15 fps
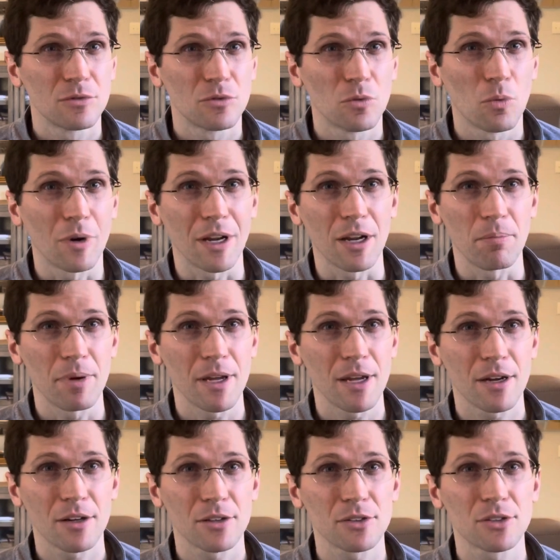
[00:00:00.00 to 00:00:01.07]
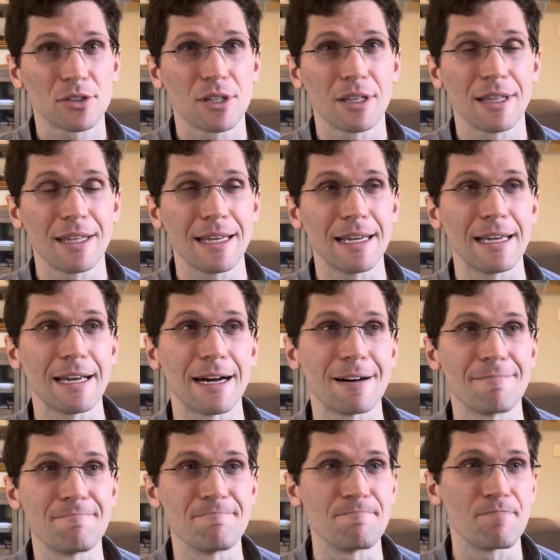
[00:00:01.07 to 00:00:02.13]
When it appears,
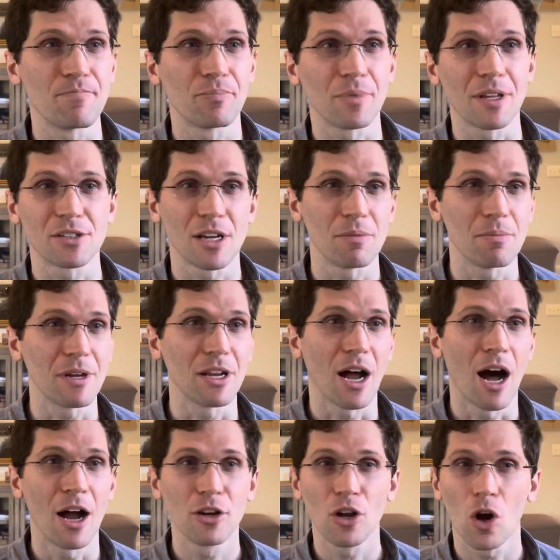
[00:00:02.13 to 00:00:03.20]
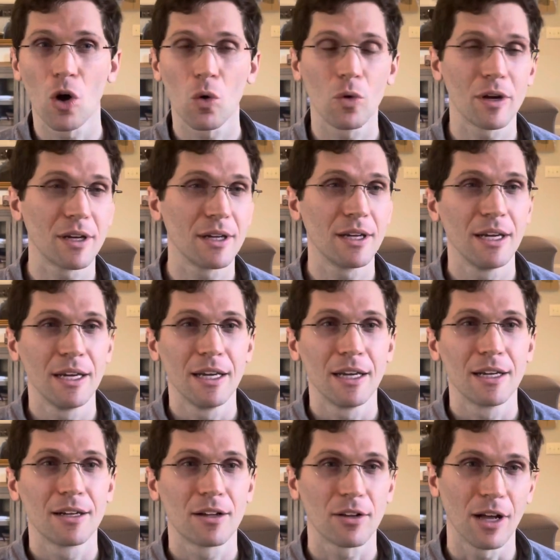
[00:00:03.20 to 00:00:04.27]
it's going to be an ongoing
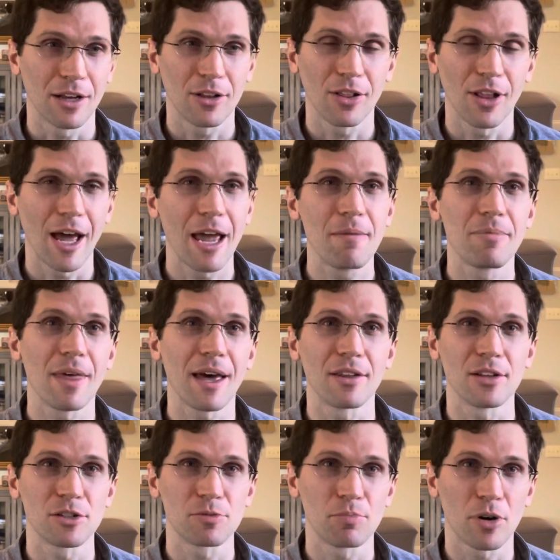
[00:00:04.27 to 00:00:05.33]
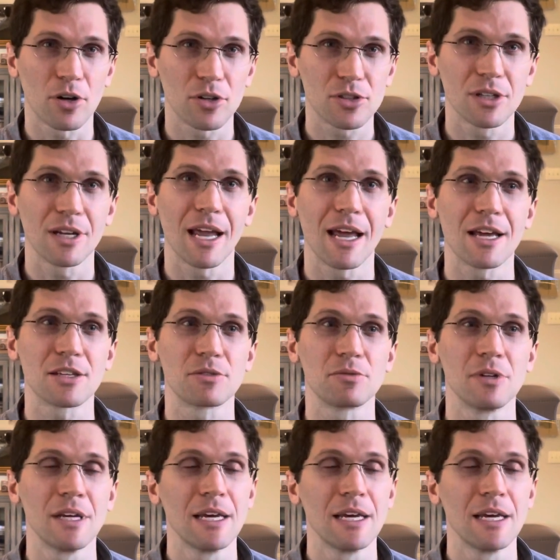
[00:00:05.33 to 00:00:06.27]
claim that this person has